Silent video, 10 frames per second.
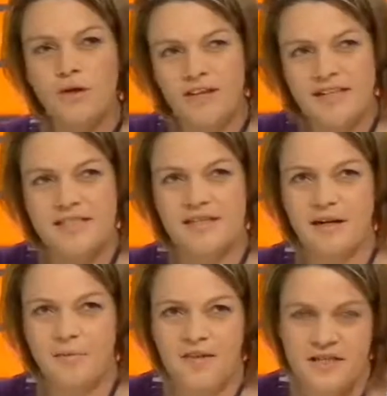Well,
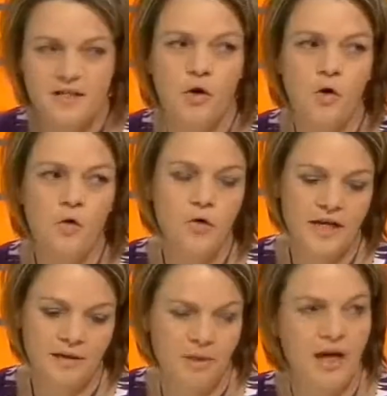that's the
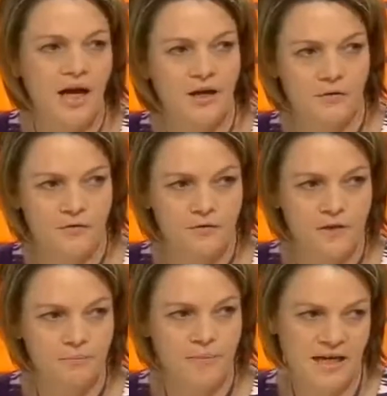hoarding part of
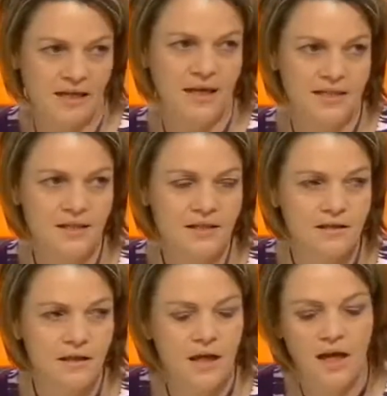being cluttered.
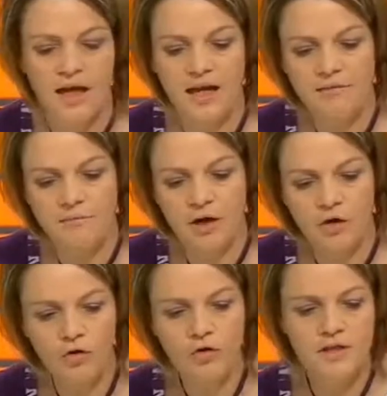And
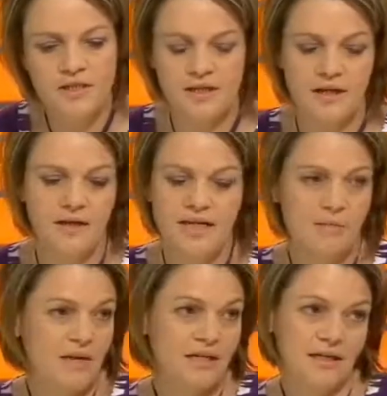hoarders, it's a
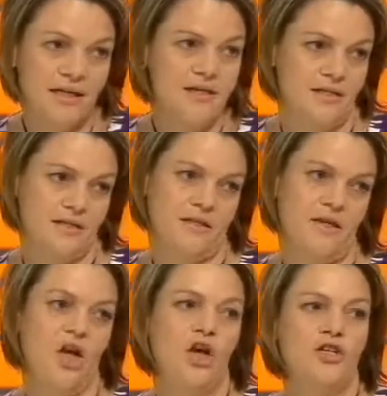mental illness.
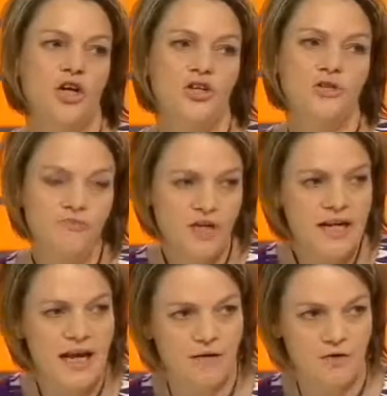So you
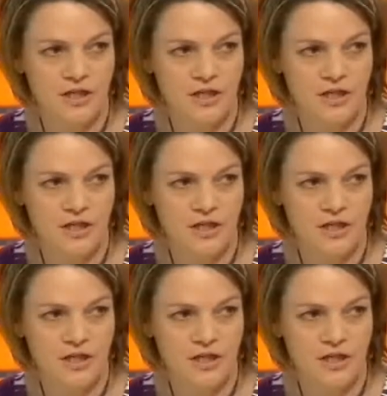really have